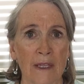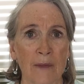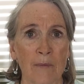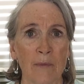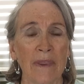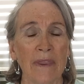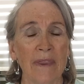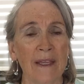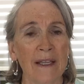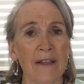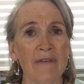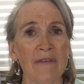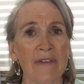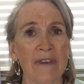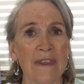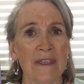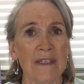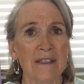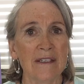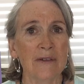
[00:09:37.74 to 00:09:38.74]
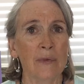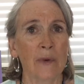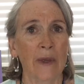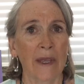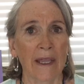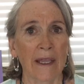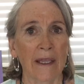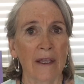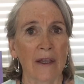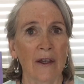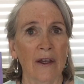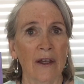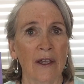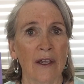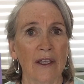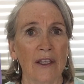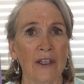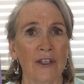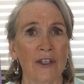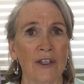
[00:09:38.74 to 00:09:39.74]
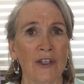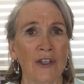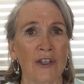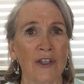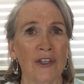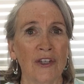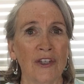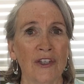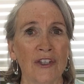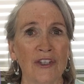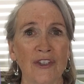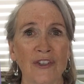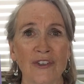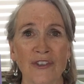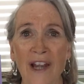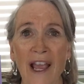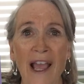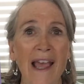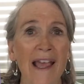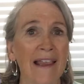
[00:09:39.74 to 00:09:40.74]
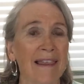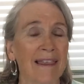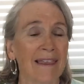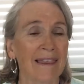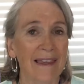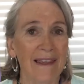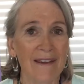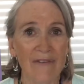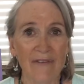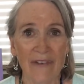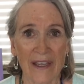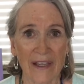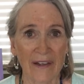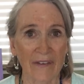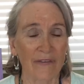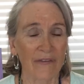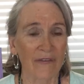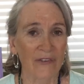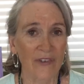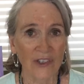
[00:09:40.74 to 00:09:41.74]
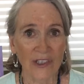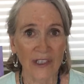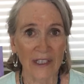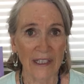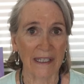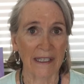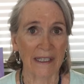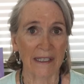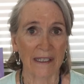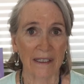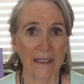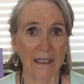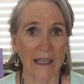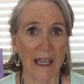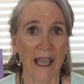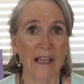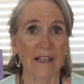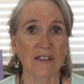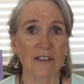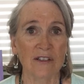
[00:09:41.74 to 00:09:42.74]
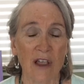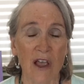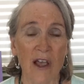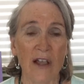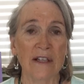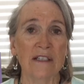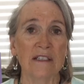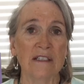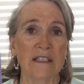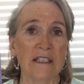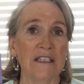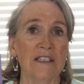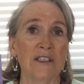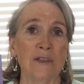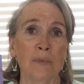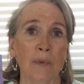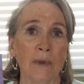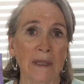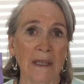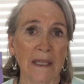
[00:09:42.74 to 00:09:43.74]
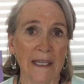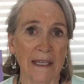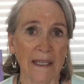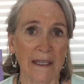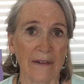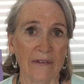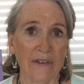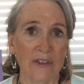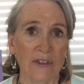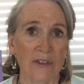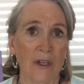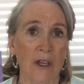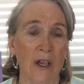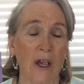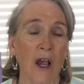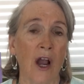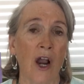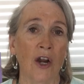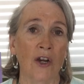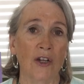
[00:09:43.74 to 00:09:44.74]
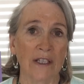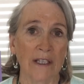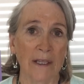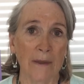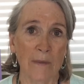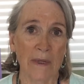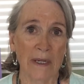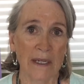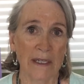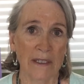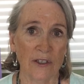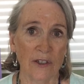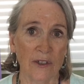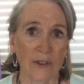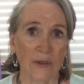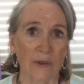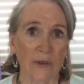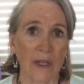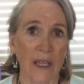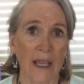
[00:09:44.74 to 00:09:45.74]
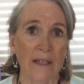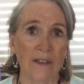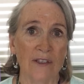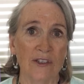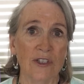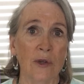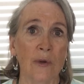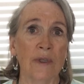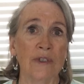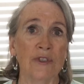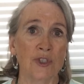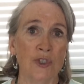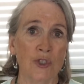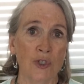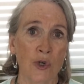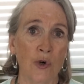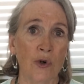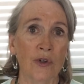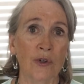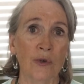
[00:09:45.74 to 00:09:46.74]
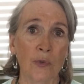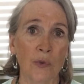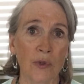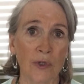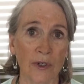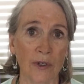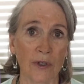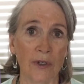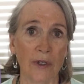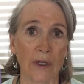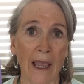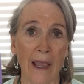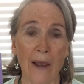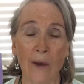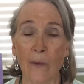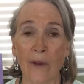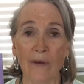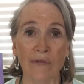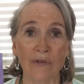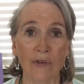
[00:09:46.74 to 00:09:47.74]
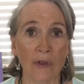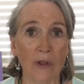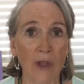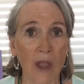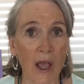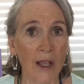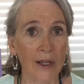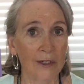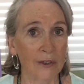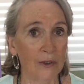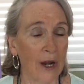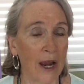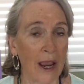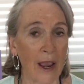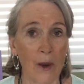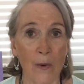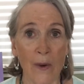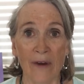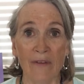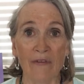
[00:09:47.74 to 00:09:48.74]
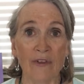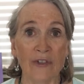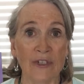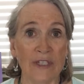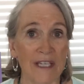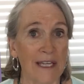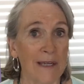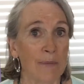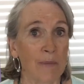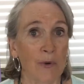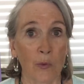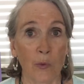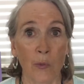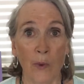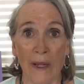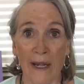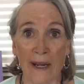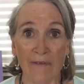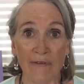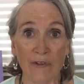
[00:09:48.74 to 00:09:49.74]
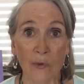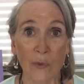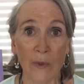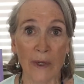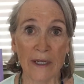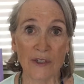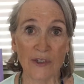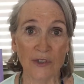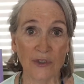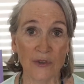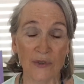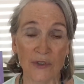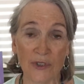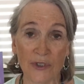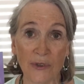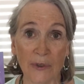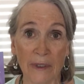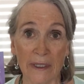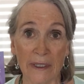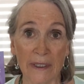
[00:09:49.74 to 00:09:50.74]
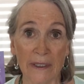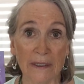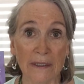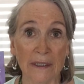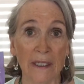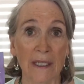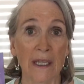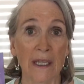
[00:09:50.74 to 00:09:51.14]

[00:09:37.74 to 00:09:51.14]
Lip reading: But think of it this way. You're not living fully as long as these beliefs are limiting you. And so it's your work, however long or however deep or whatever ways you do it,